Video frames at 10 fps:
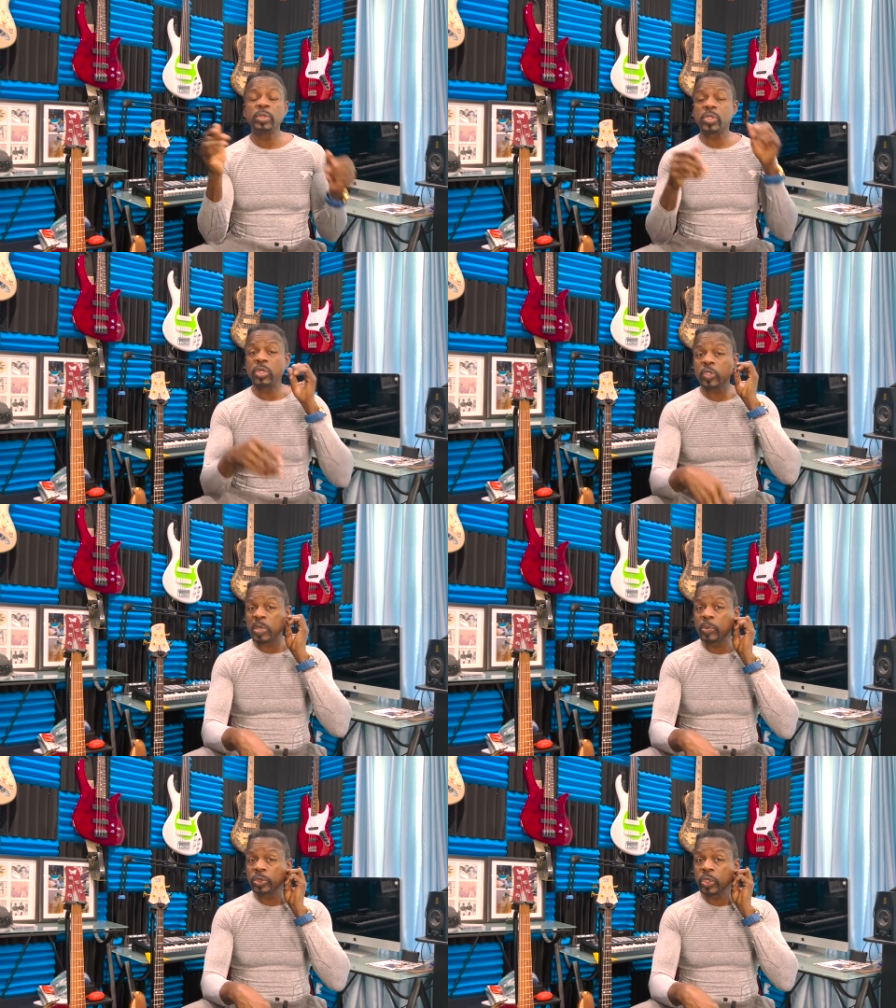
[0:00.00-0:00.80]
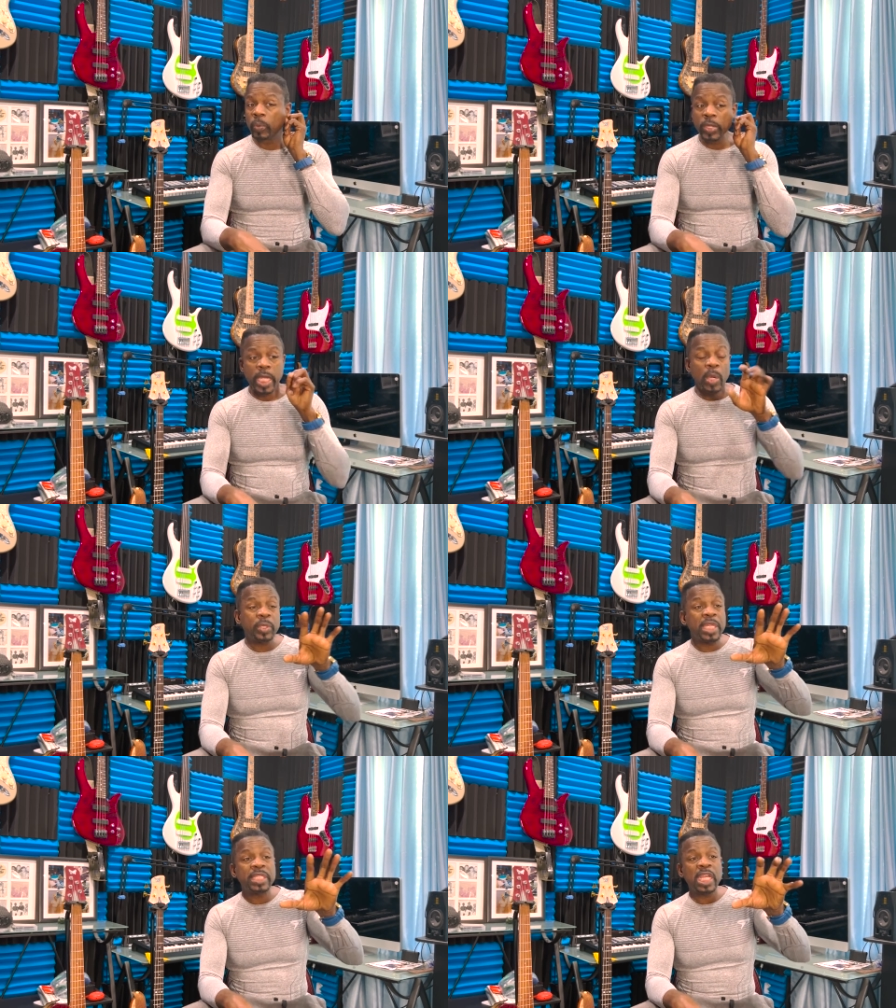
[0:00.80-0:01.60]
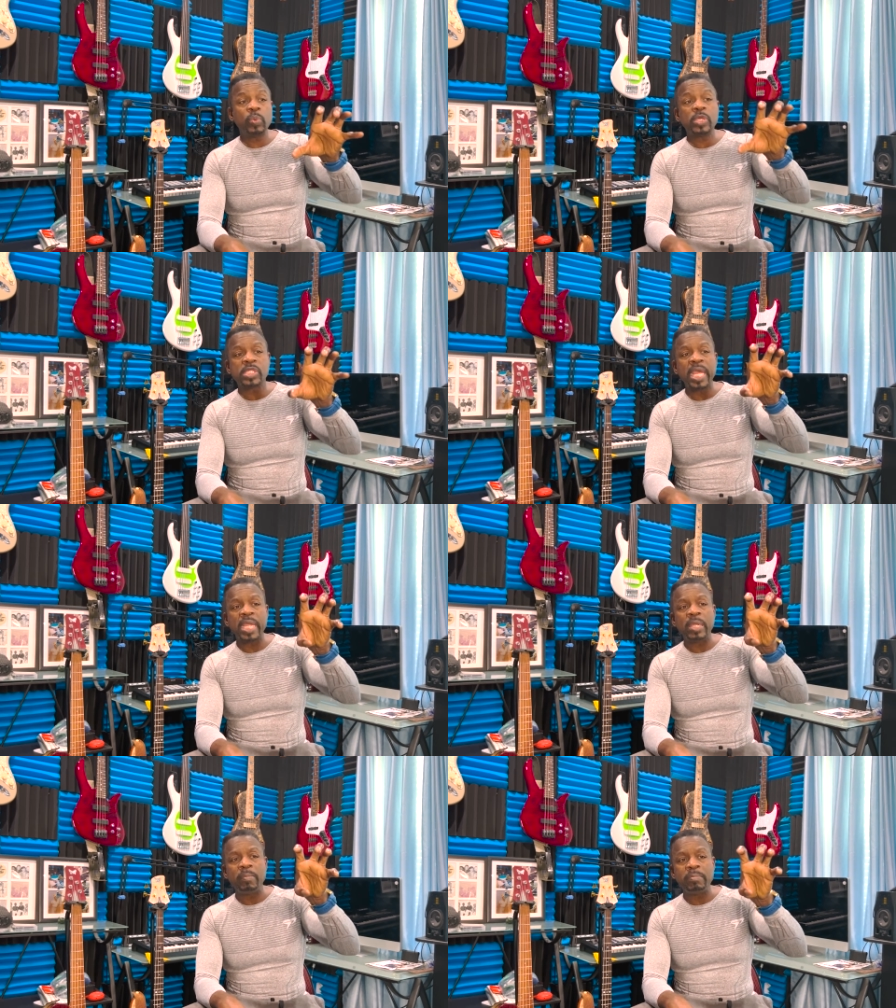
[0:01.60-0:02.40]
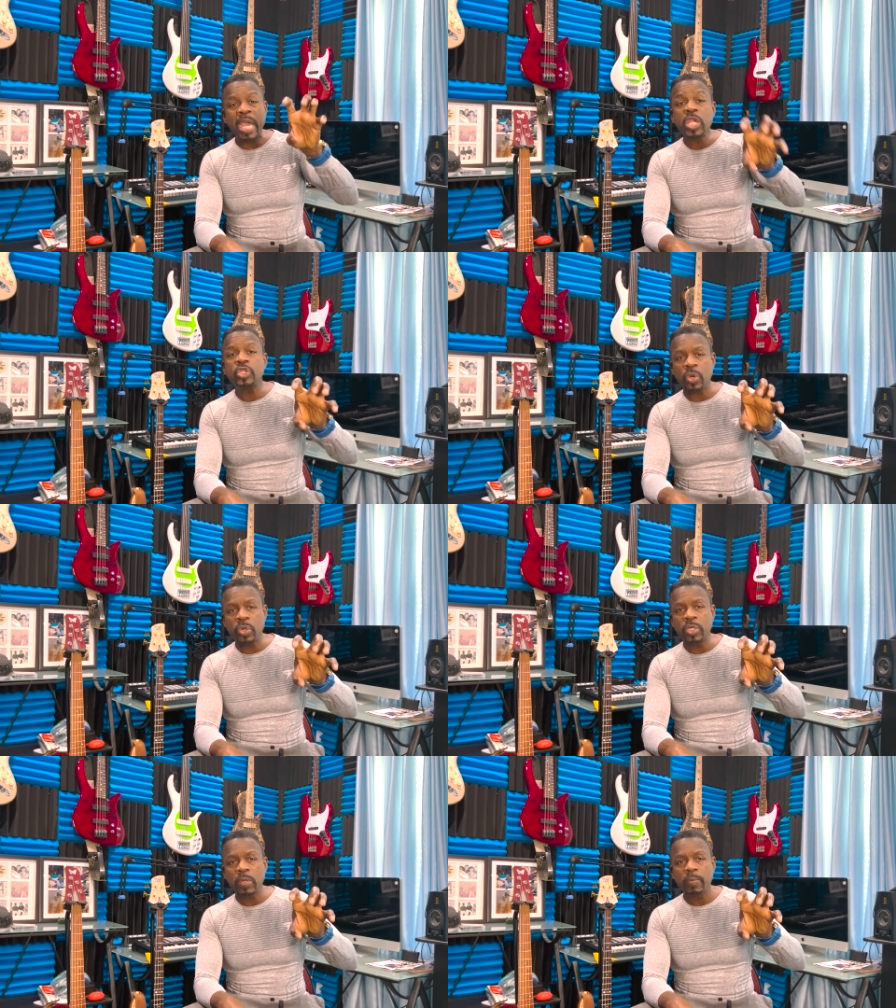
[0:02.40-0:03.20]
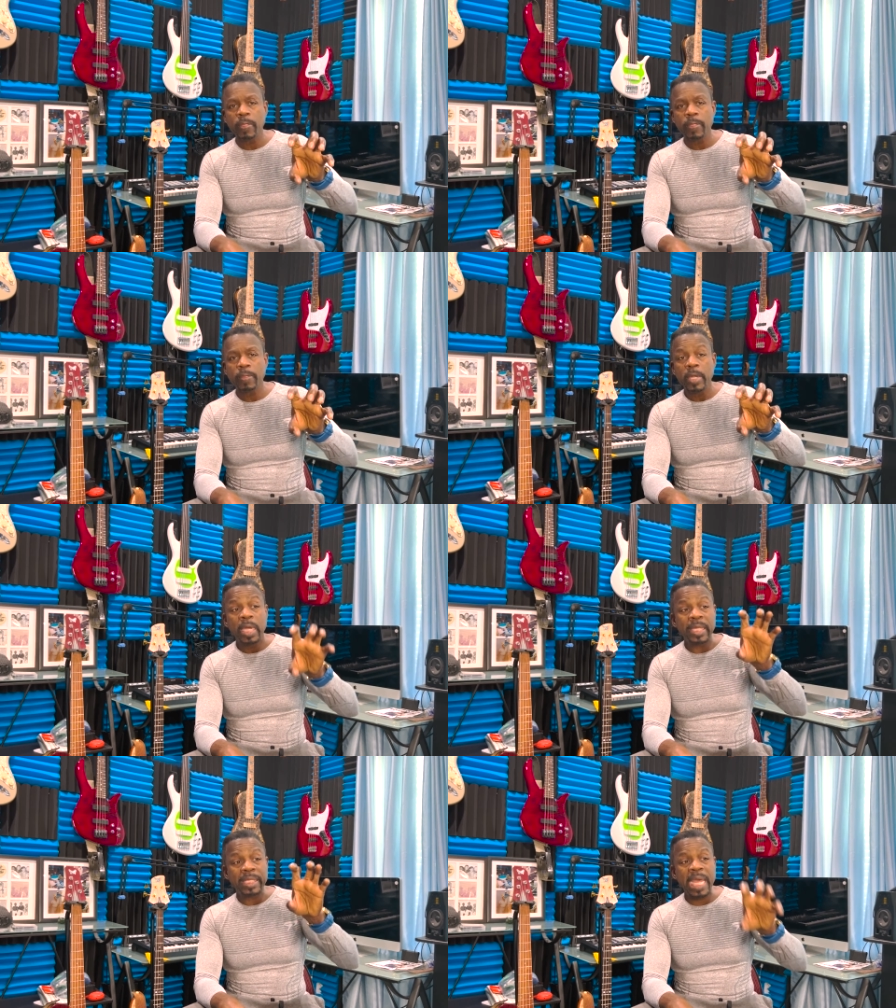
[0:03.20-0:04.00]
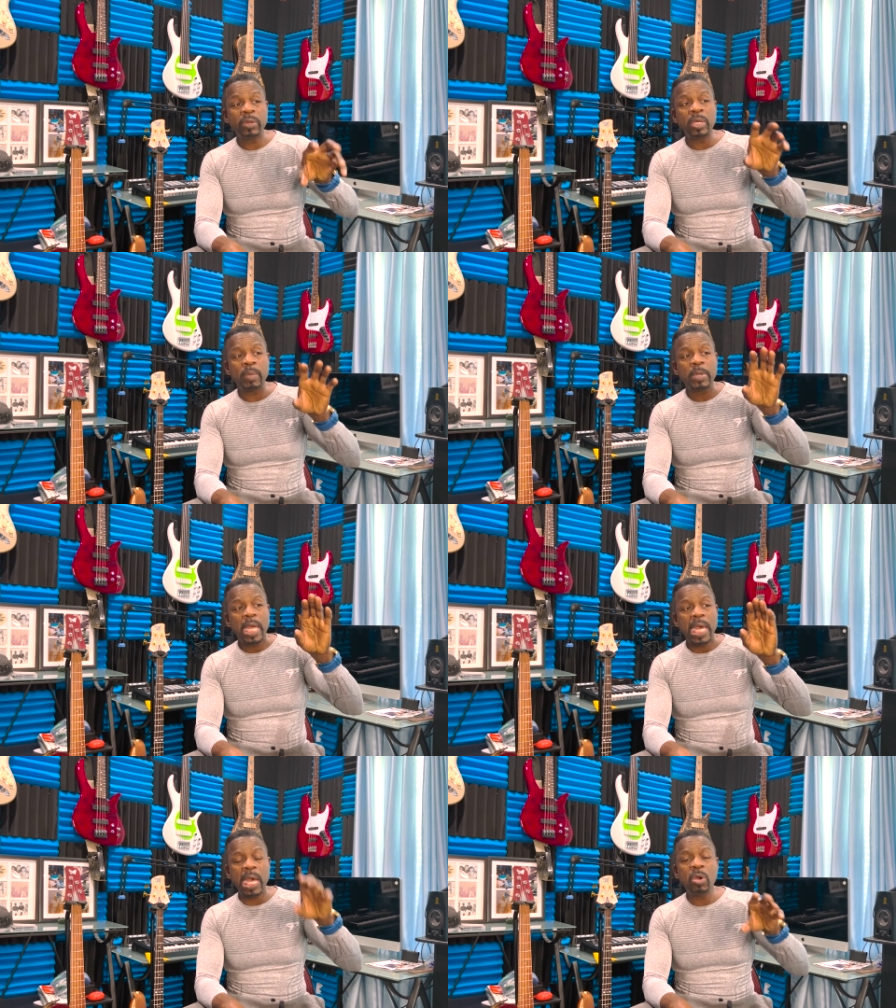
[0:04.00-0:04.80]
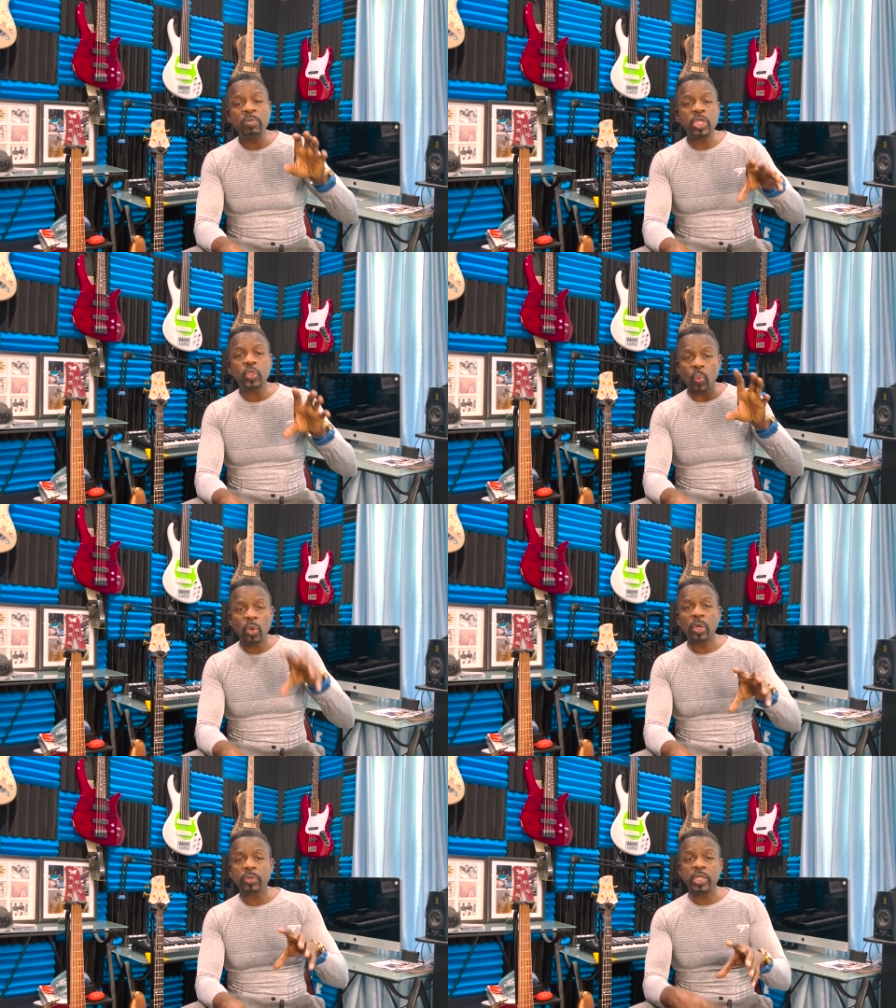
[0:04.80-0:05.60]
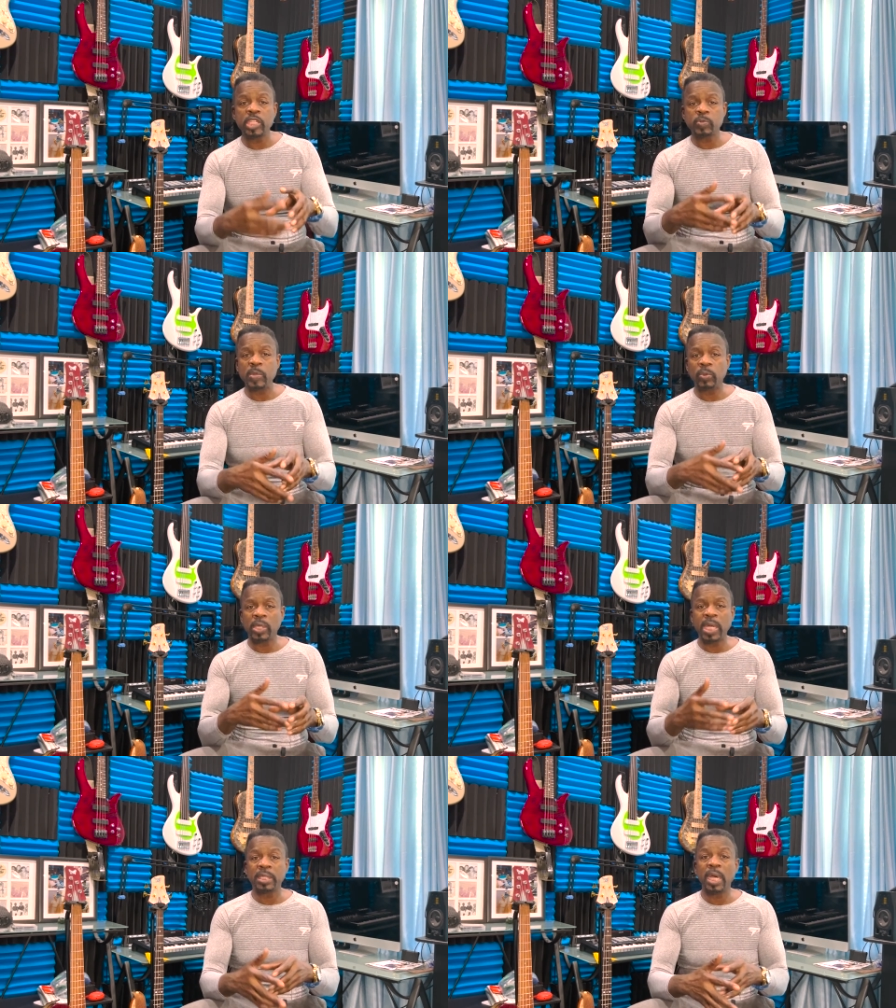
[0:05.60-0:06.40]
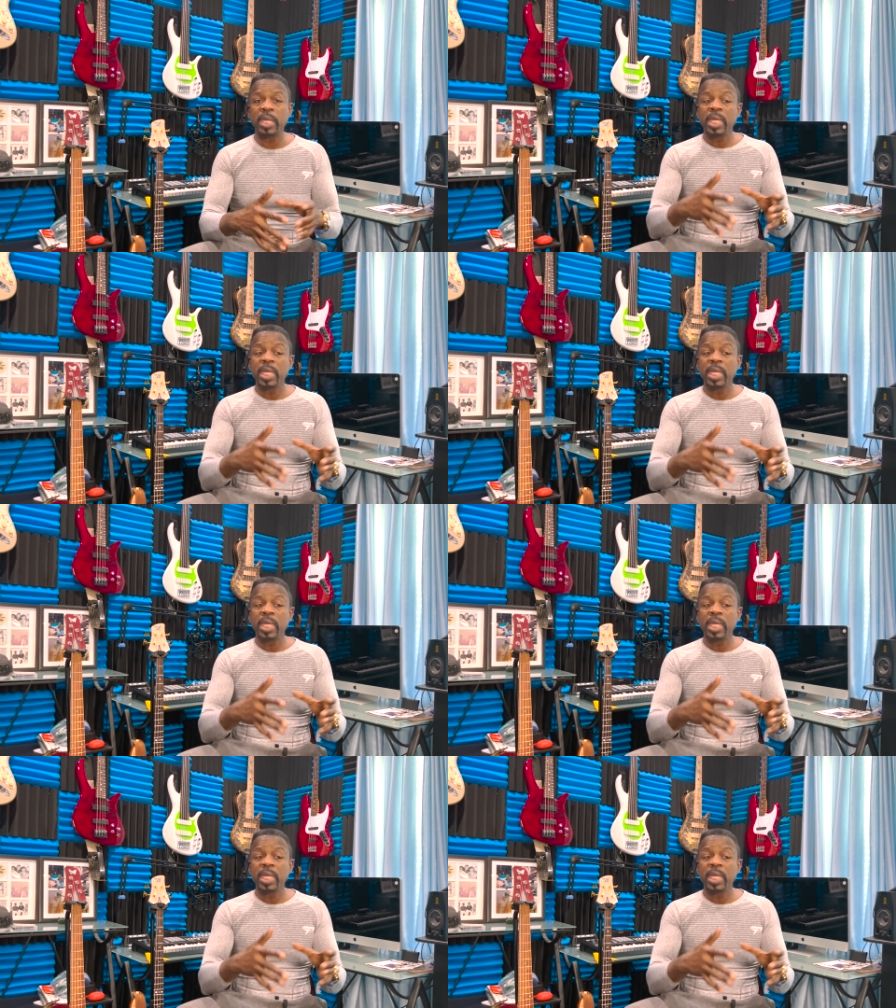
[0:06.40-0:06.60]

So these people do. And what they did was they measured, and they counted up how much work these people got done.